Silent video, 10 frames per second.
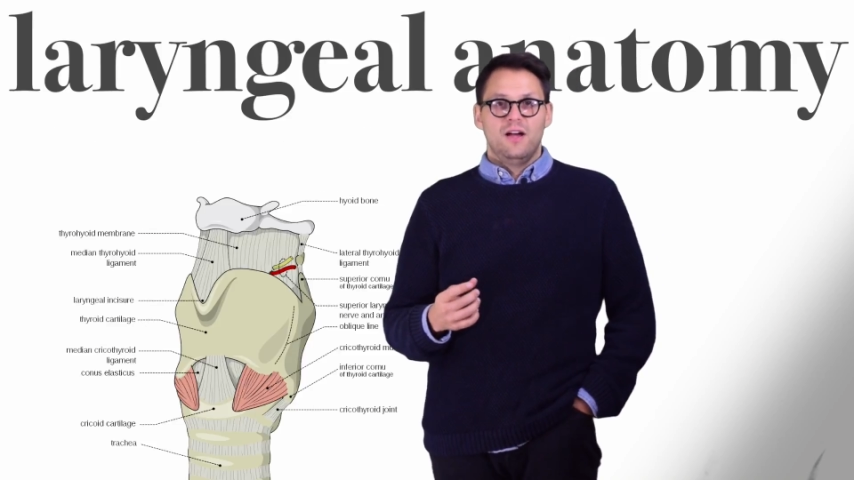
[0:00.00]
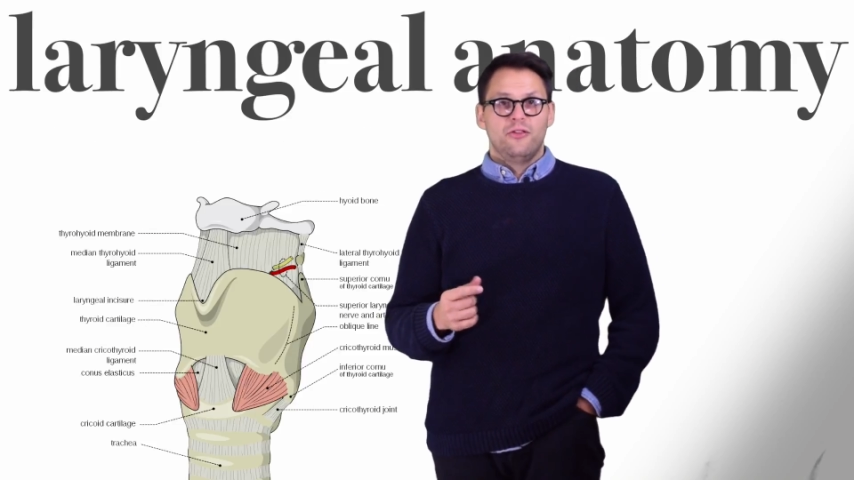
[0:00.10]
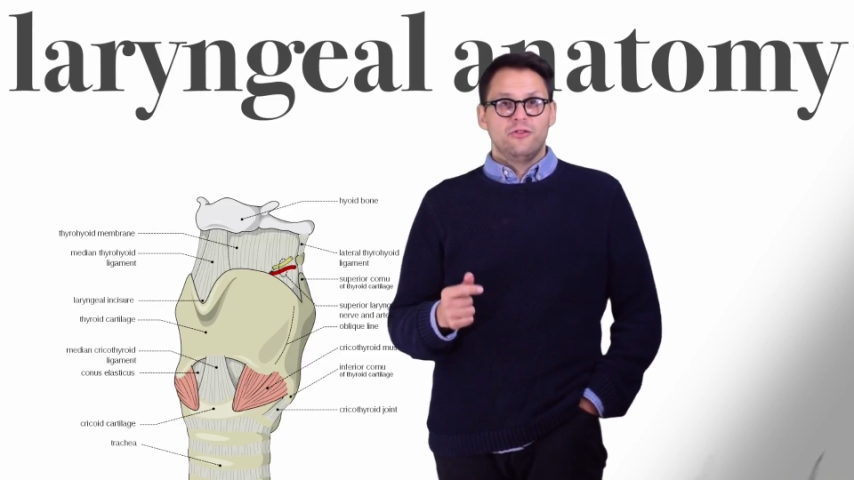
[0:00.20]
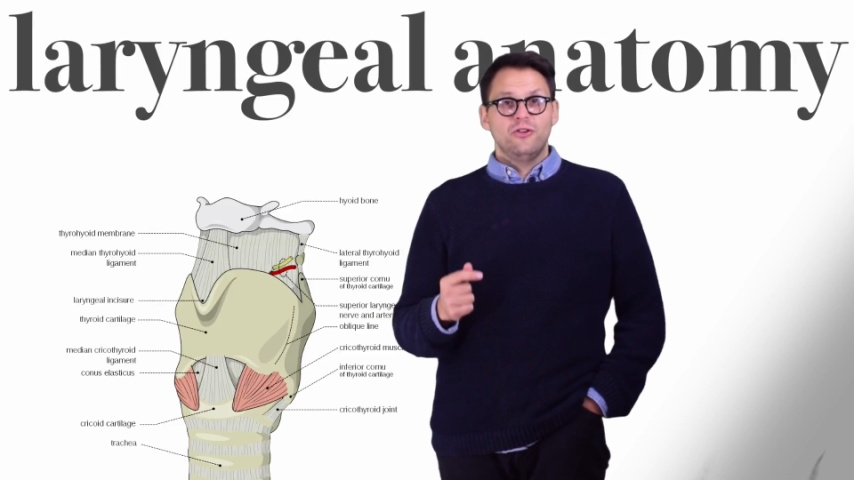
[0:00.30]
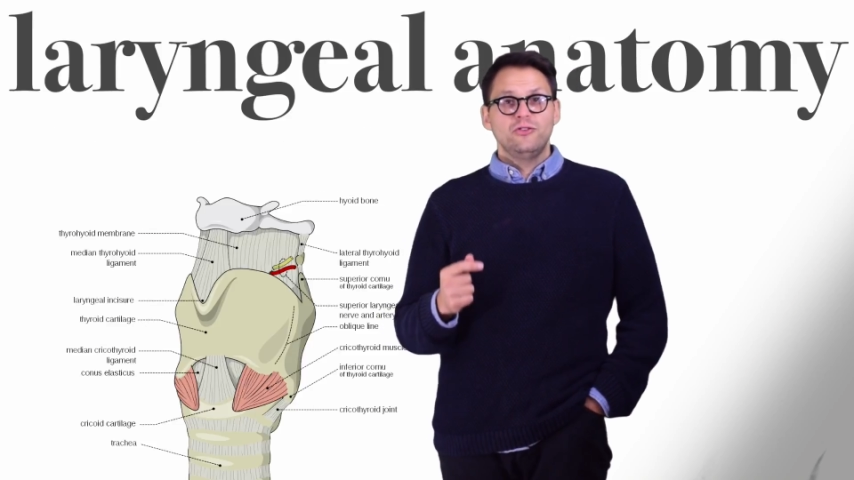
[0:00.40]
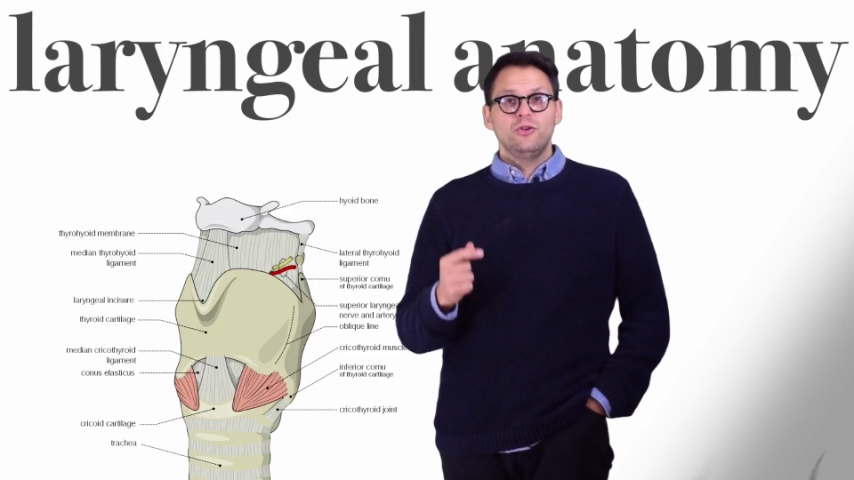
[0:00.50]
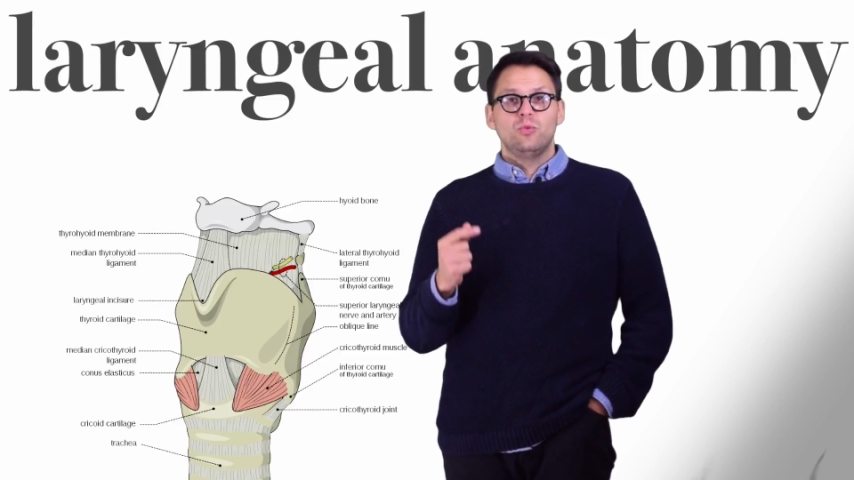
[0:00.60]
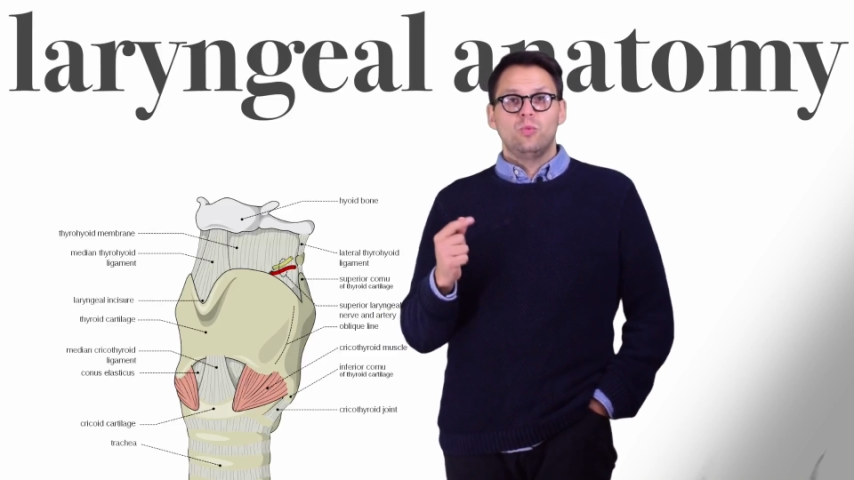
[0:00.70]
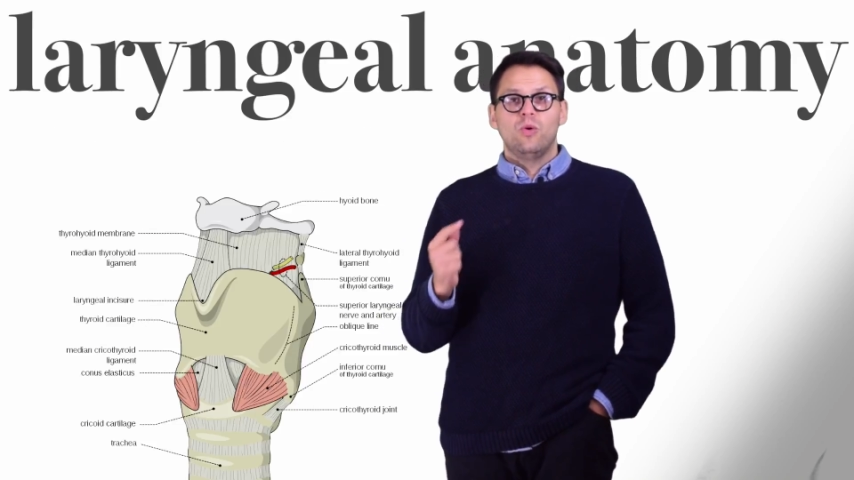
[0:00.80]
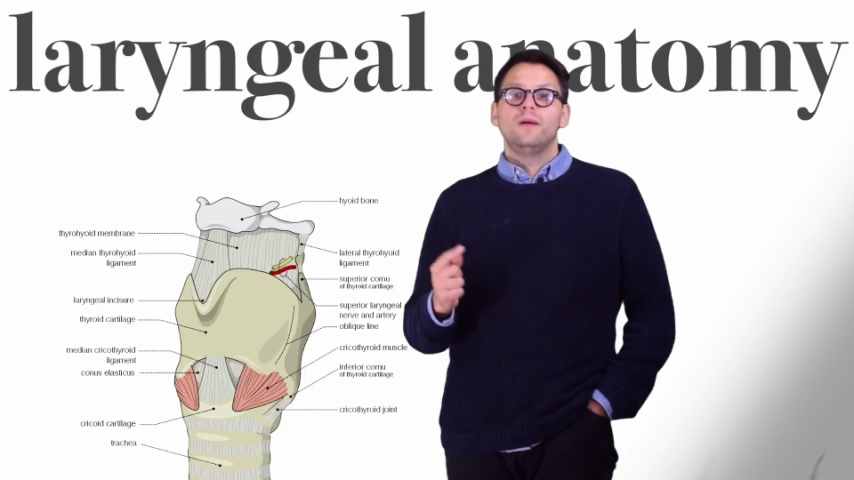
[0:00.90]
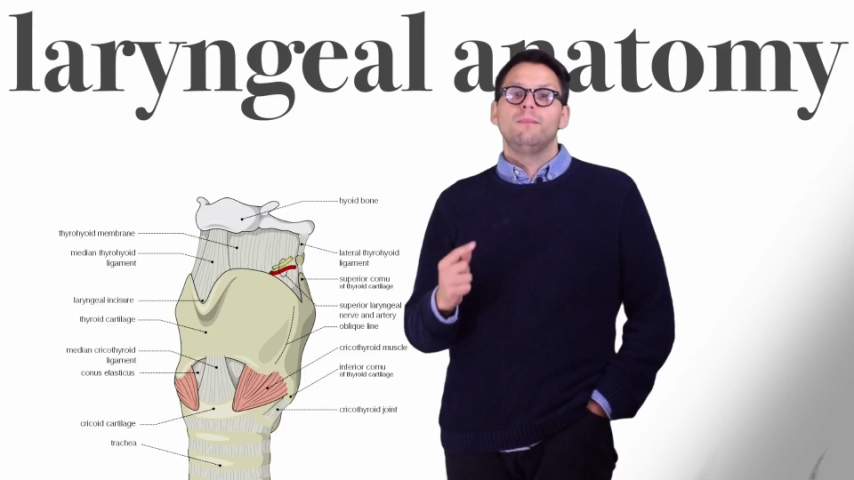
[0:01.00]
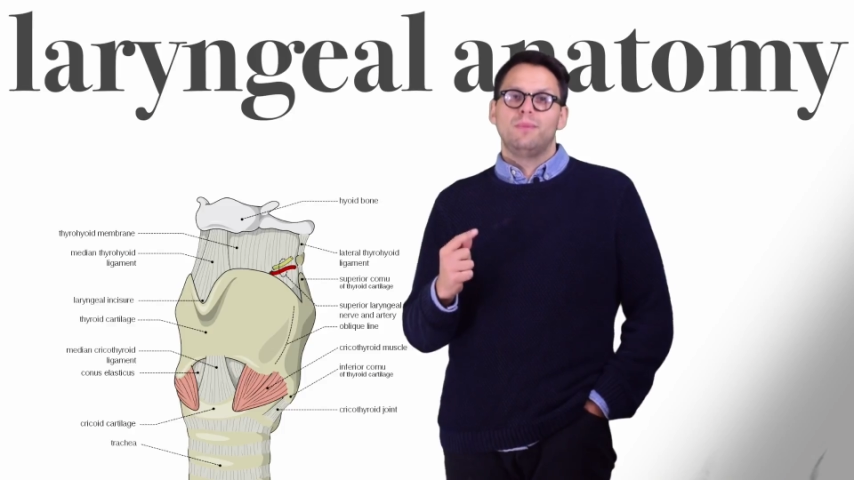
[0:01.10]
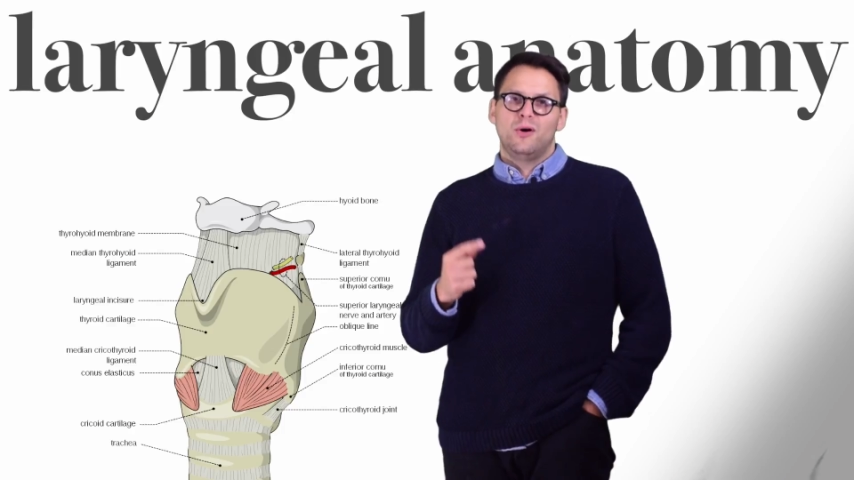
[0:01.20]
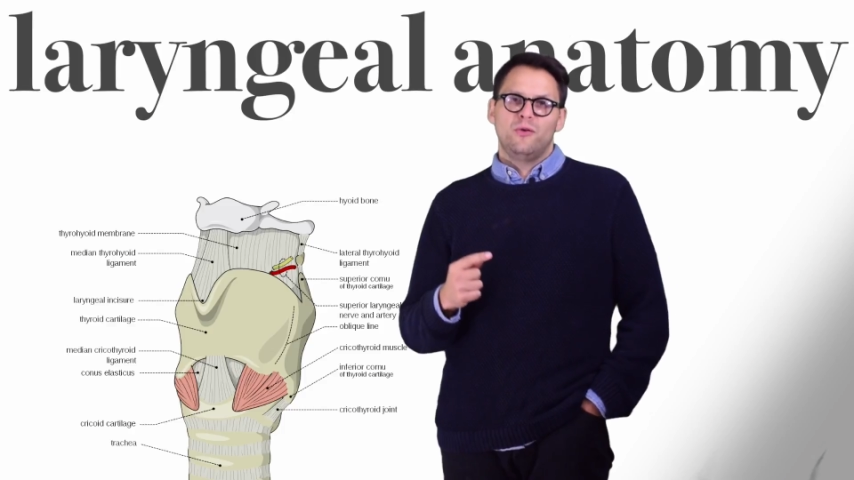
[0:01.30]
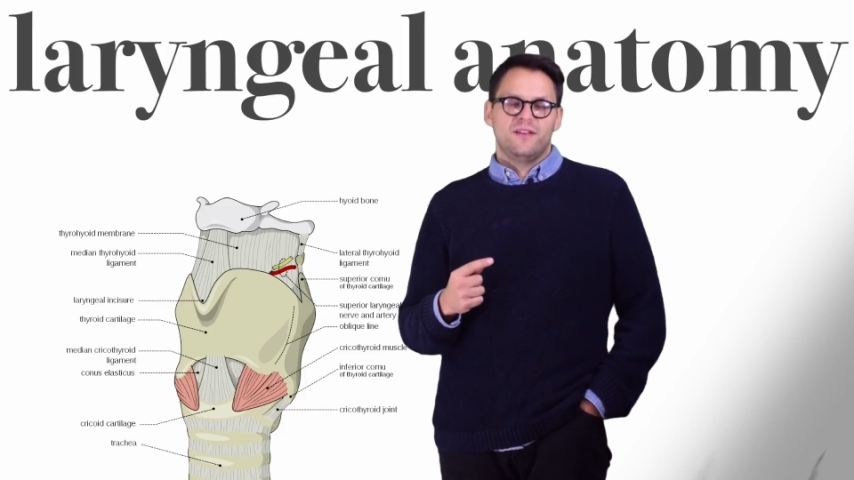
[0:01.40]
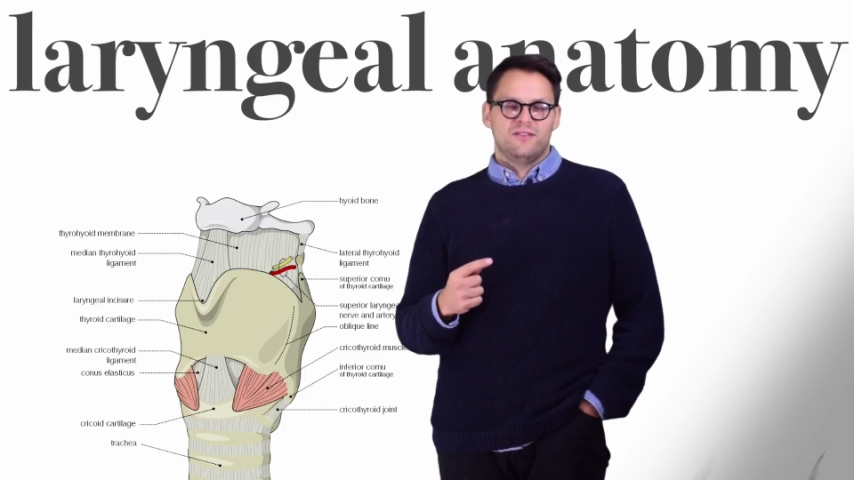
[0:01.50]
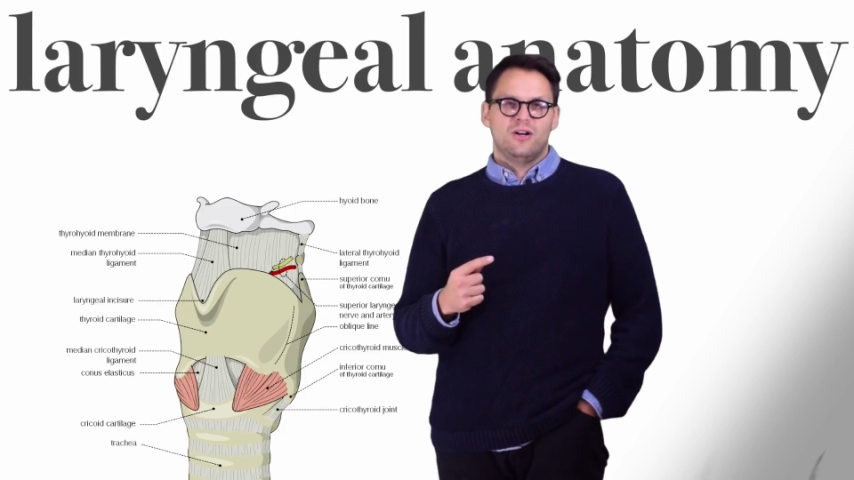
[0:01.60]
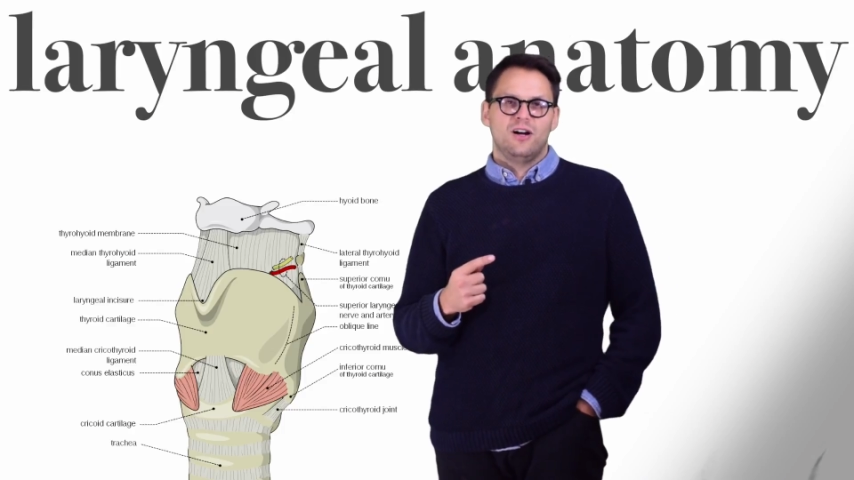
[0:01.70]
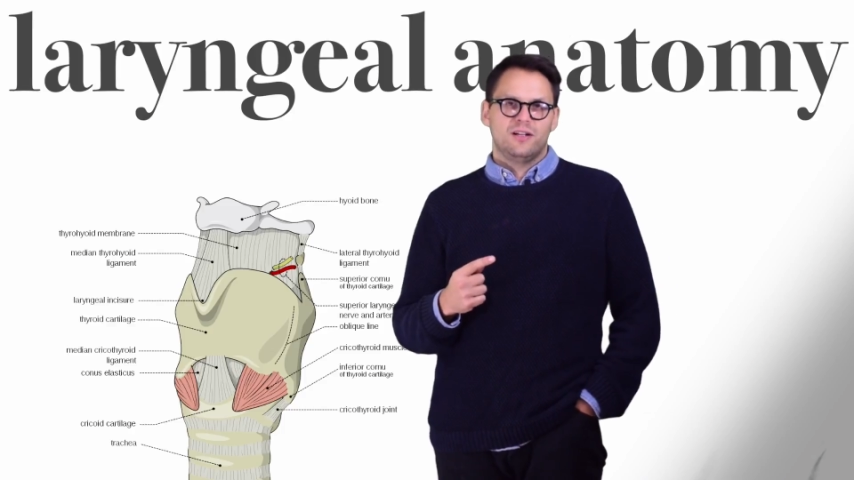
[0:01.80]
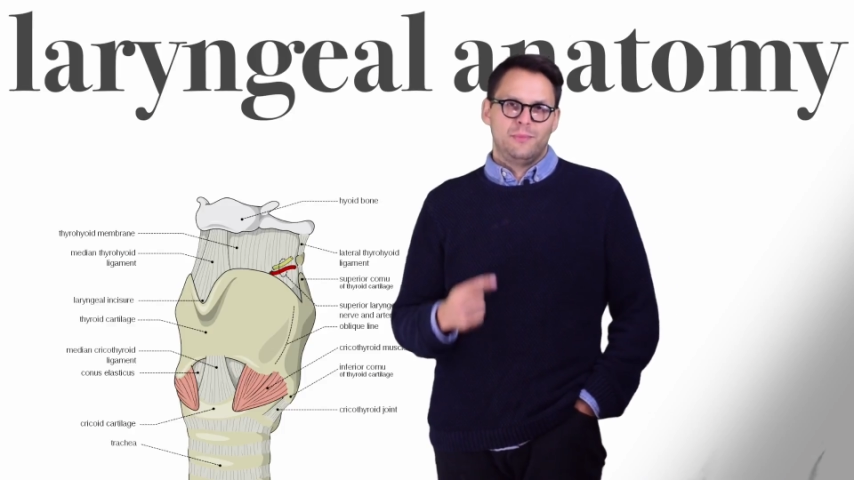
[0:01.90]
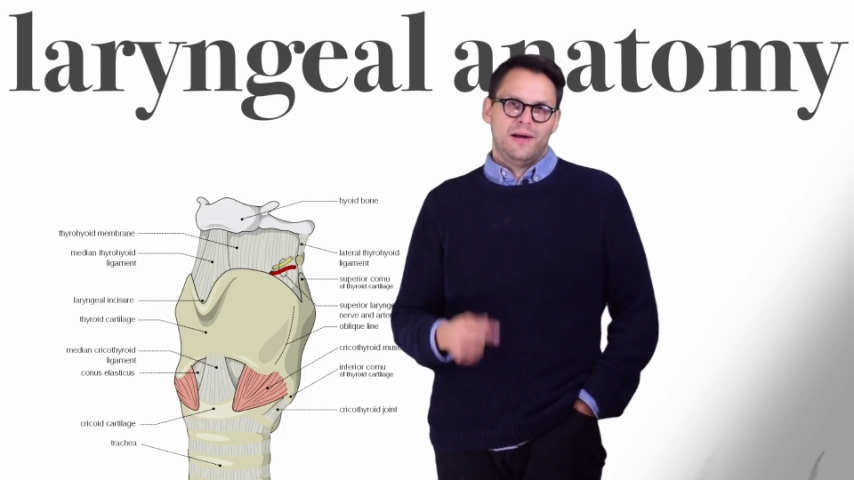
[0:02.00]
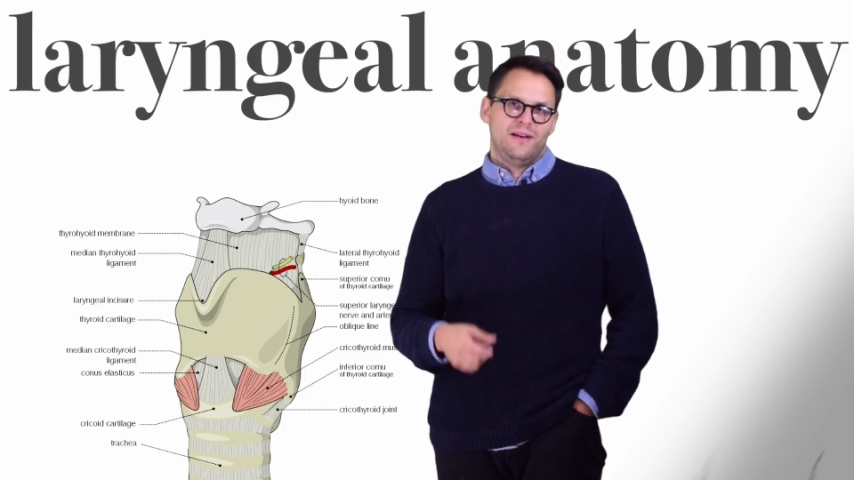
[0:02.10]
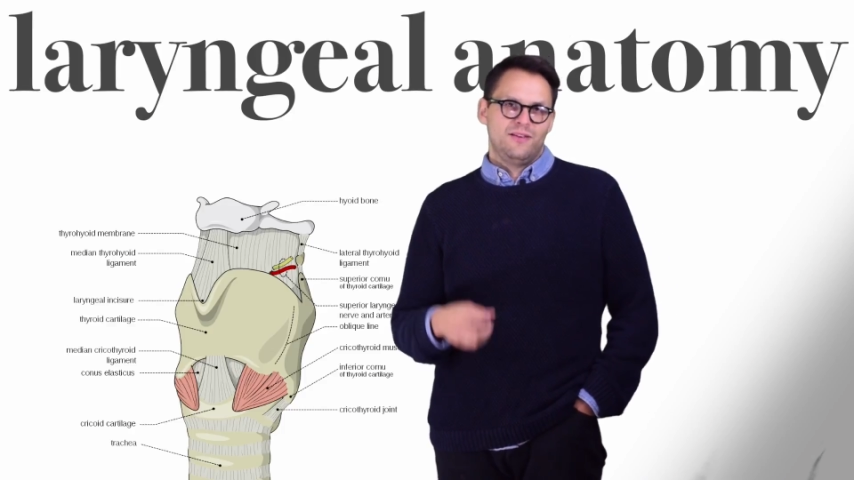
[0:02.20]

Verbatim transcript: there's also one bone that's talked about